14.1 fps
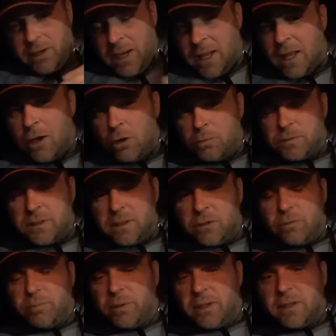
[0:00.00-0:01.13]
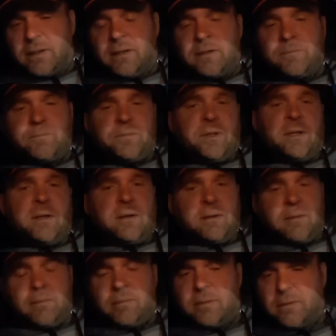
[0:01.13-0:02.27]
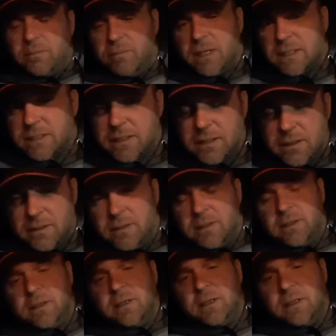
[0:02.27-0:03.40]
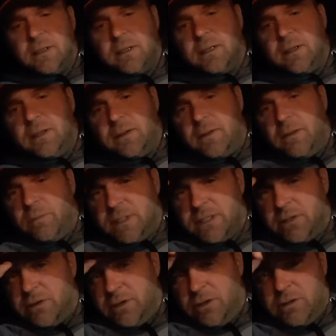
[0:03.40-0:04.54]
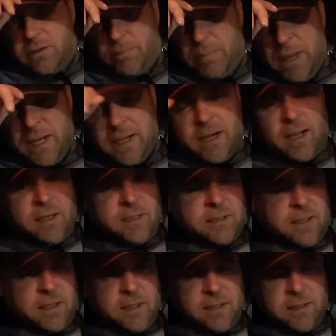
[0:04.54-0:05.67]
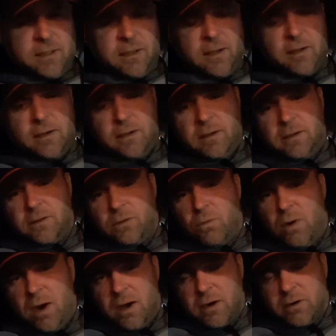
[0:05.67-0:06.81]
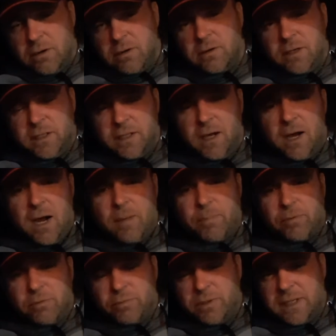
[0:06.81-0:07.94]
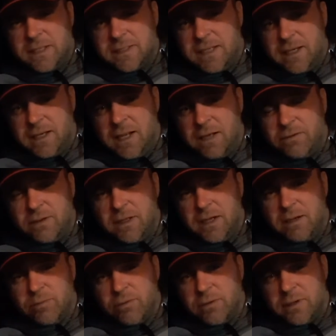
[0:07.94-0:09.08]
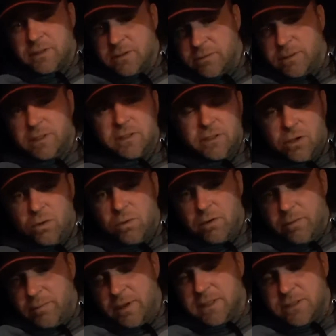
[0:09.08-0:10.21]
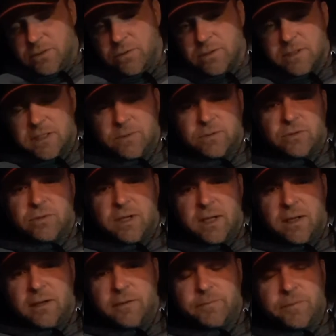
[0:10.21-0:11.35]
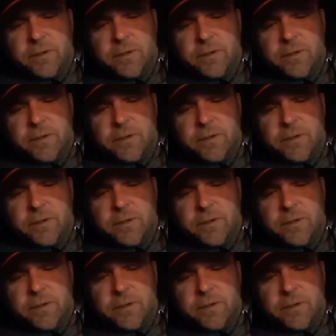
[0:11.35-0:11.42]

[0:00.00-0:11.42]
and I helped a little bit, mixed the material, the bentonite, in the water on the hopper because they didn't have a laborer, and I was in the middle of nowhere. My steward said it was okay,